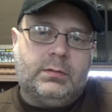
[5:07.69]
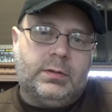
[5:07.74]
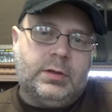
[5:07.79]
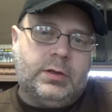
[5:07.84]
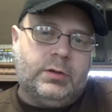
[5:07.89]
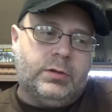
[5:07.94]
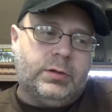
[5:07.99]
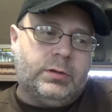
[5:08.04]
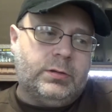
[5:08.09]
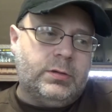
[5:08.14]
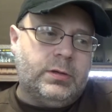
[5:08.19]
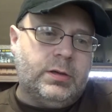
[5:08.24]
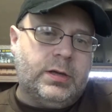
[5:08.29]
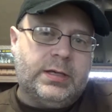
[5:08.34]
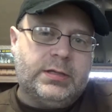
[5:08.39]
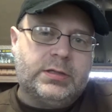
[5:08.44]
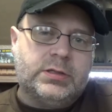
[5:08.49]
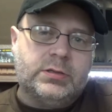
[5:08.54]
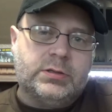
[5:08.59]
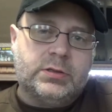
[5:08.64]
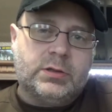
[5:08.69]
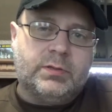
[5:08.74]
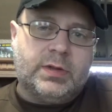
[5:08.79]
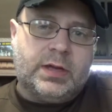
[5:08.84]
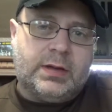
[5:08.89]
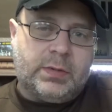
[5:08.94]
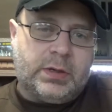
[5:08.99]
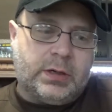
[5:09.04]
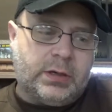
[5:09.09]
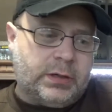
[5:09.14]
You guys deserve
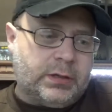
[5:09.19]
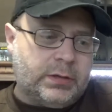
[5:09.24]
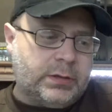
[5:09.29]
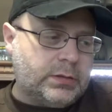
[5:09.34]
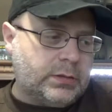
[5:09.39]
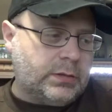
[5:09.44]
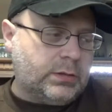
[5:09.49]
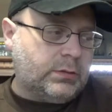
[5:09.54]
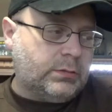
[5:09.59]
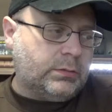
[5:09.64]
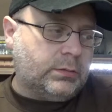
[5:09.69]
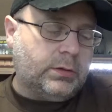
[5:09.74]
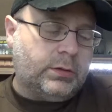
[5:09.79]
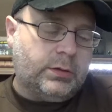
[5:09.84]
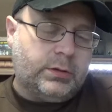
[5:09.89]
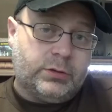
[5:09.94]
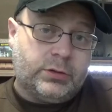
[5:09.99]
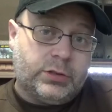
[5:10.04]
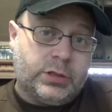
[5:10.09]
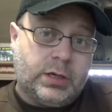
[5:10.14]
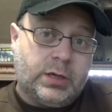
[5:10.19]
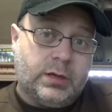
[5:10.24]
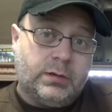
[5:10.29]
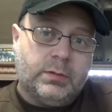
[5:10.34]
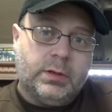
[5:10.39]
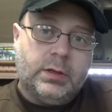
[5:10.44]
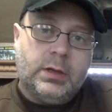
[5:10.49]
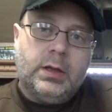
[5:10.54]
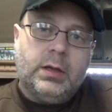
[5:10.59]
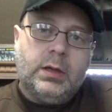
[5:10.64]
that money, so good
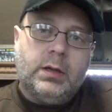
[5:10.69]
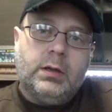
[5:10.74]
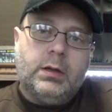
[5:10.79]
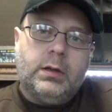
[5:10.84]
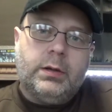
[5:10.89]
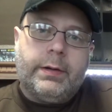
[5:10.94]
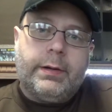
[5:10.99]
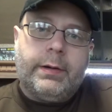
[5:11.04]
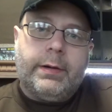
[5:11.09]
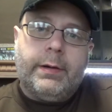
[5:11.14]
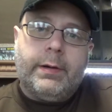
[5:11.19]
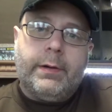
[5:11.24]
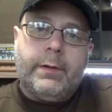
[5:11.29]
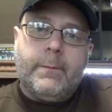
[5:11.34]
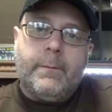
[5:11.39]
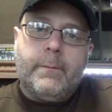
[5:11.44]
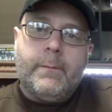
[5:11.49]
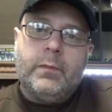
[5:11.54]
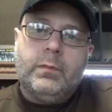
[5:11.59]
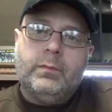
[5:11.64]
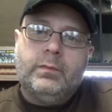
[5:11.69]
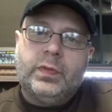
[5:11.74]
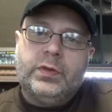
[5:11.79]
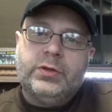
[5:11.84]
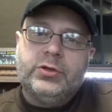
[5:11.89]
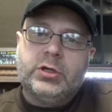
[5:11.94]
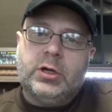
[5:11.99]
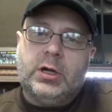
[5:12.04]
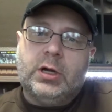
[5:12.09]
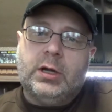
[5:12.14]
job.
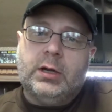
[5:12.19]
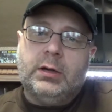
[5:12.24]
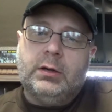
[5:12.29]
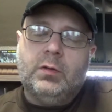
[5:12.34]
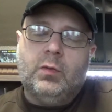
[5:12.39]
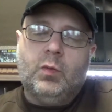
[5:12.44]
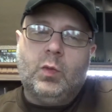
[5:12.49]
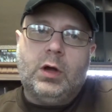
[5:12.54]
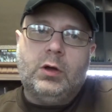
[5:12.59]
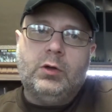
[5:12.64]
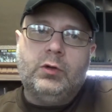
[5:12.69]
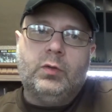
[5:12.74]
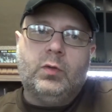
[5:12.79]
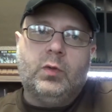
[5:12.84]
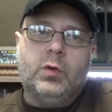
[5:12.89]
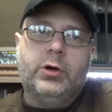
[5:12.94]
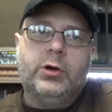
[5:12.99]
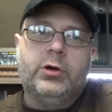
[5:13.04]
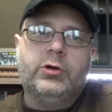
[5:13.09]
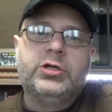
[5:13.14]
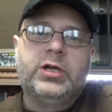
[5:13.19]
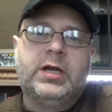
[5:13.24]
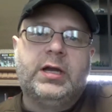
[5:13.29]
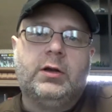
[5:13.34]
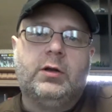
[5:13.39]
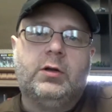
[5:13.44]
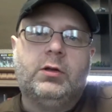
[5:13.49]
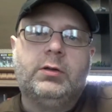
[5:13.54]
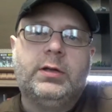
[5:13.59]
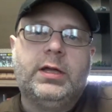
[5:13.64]
Sean, Wahoo Warrior
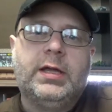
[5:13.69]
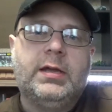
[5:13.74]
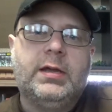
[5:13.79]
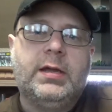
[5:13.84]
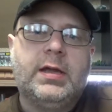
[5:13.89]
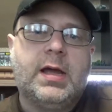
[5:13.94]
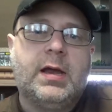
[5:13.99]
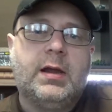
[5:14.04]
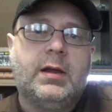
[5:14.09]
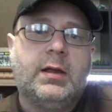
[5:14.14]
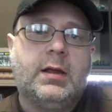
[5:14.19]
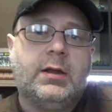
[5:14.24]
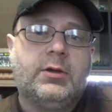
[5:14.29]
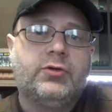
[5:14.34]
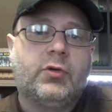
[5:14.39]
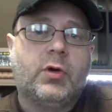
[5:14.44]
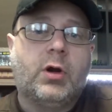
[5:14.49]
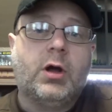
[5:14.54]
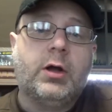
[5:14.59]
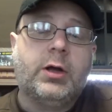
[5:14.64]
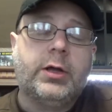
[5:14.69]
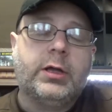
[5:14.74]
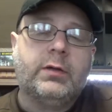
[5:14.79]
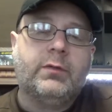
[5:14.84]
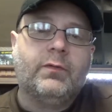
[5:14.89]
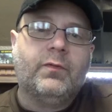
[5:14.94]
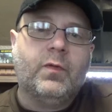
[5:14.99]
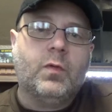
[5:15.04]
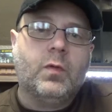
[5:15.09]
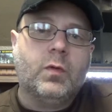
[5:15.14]
Channel, he had a drawing
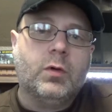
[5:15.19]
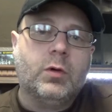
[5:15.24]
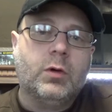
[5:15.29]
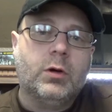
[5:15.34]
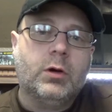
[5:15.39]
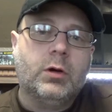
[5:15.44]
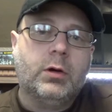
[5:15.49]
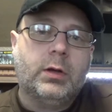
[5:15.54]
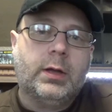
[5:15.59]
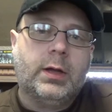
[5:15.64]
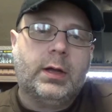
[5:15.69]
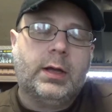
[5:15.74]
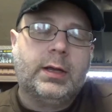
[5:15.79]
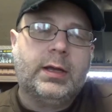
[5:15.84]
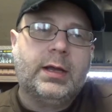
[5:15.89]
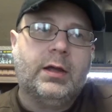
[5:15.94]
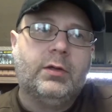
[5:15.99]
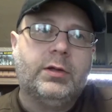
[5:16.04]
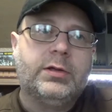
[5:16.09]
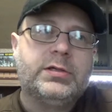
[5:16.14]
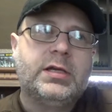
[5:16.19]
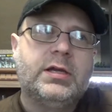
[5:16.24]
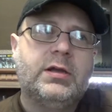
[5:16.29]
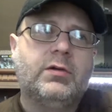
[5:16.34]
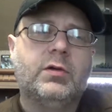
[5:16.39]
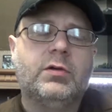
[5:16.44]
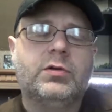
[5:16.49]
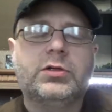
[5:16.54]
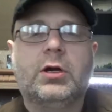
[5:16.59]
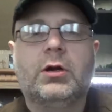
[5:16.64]
for Kelly's
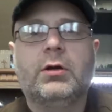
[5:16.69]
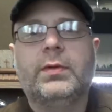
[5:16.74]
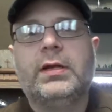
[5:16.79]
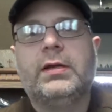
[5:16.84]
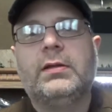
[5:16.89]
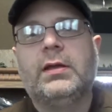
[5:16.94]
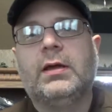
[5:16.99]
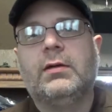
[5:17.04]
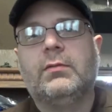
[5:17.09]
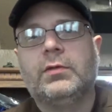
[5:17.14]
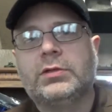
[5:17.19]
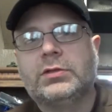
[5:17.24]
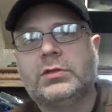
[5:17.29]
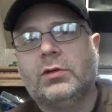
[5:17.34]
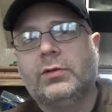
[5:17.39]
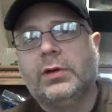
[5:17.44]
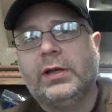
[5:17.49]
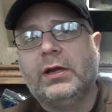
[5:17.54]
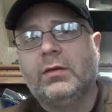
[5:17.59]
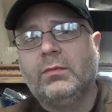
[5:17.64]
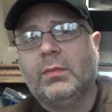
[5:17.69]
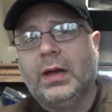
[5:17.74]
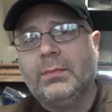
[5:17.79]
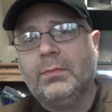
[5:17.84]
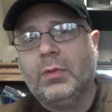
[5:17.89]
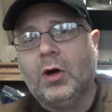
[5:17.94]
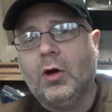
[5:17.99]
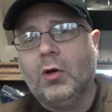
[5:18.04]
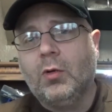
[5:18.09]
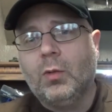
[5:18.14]
Heroes Army that was donated by
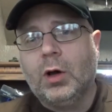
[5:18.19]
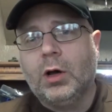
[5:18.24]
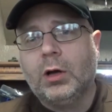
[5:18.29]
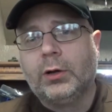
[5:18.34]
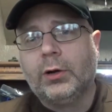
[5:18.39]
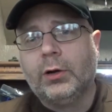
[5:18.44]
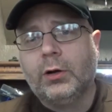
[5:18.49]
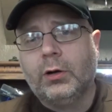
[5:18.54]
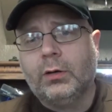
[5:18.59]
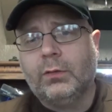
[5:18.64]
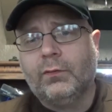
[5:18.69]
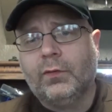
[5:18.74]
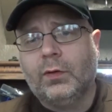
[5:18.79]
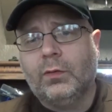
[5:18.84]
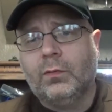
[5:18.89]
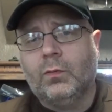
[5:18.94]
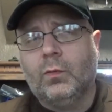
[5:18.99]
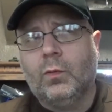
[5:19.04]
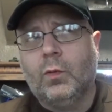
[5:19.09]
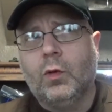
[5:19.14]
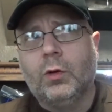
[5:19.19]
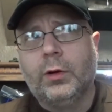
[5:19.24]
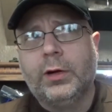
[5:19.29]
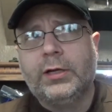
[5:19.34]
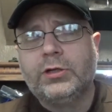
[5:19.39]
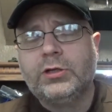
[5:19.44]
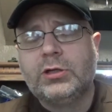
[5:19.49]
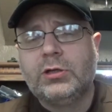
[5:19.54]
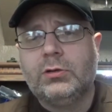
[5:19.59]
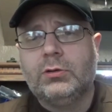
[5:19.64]
Paul Walker from War
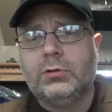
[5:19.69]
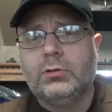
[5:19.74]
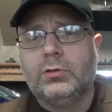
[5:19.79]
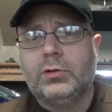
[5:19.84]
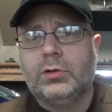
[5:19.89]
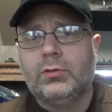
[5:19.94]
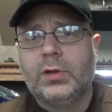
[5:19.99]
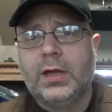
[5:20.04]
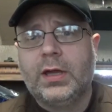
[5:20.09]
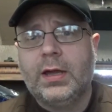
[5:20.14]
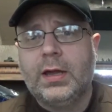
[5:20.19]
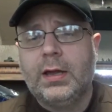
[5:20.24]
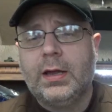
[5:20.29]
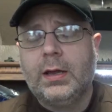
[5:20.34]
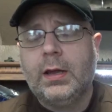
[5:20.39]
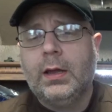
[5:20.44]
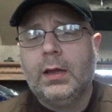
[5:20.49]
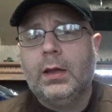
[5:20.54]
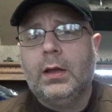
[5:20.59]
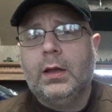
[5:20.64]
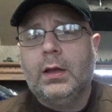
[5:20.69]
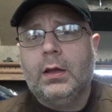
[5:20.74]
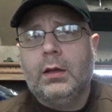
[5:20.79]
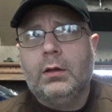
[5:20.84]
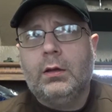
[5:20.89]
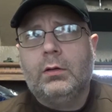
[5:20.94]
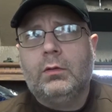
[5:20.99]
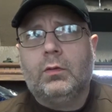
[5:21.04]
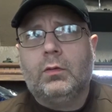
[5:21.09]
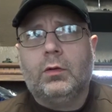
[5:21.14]
HQ UK,
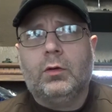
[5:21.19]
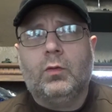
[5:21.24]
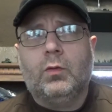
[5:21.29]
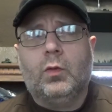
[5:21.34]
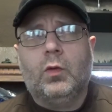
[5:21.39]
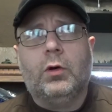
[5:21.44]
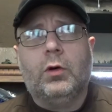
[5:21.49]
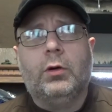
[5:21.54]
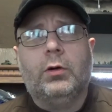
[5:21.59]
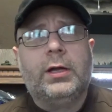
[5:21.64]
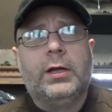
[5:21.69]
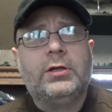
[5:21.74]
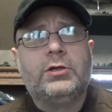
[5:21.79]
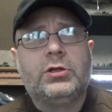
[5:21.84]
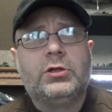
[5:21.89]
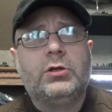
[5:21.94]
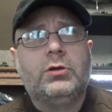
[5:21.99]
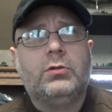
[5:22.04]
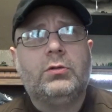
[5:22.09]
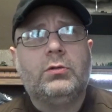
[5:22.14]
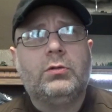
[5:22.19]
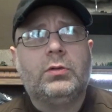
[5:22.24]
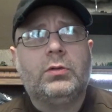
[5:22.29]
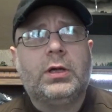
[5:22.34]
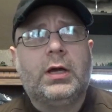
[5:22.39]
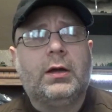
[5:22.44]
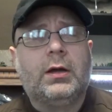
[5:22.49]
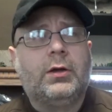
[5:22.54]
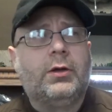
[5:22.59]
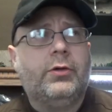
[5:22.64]
or
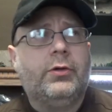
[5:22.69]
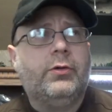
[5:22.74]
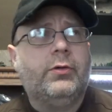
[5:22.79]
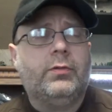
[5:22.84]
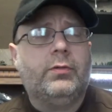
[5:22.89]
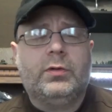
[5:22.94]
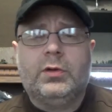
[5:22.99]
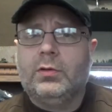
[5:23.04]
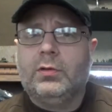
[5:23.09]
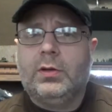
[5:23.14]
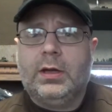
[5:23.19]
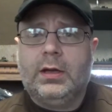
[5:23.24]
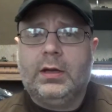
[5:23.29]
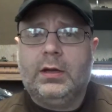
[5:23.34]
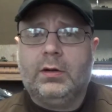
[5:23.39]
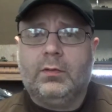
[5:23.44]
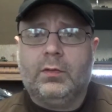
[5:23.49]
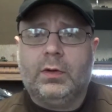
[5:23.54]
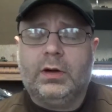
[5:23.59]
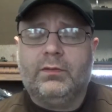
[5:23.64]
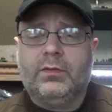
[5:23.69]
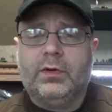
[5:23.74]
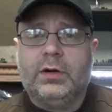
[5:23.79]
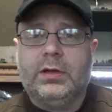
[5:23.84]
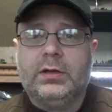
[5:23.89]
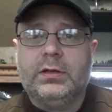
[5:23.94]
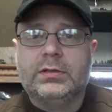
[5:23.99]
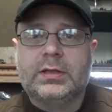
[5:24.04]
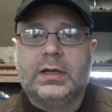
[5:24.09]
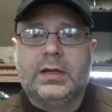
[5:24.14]
warhq.co UK, or whatever it
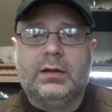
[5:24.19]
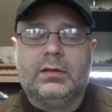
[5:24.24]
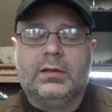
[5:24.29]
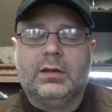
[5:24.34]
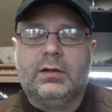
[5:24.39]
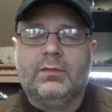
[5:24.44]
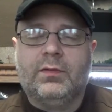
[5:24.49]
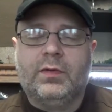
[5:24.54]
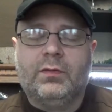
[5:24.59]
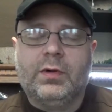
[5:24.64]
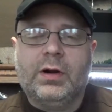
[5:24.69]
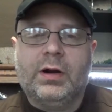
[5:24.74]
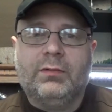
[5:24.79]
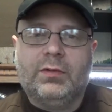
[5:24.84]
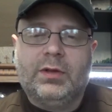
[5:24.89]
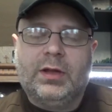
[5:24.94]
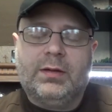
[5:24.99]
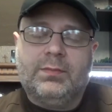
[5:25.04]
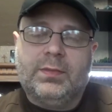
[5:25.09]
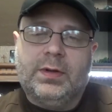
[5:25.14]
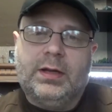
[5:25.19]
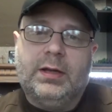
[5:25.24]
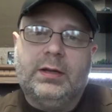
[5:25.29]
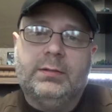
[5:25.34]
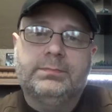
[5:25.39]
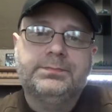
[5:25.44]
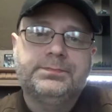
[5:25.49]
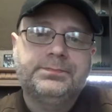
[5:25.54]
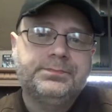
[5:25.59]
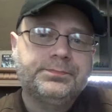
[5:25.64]
is. Can't think of it right off the top of my
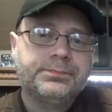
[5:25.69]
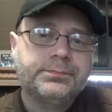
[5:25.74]
head.